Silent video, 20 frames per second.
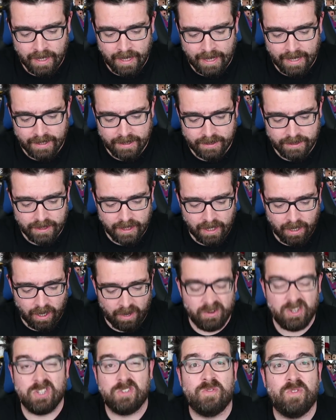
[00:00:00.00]
And
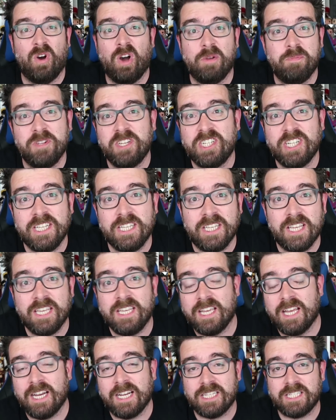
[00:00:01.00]
I just thought I'd be
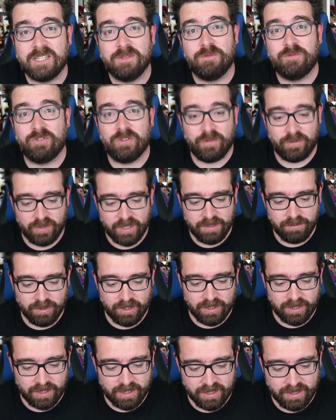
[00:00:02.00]
cheeky and ask them for a free
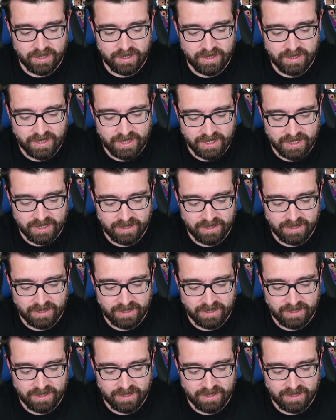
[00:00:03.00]
one because,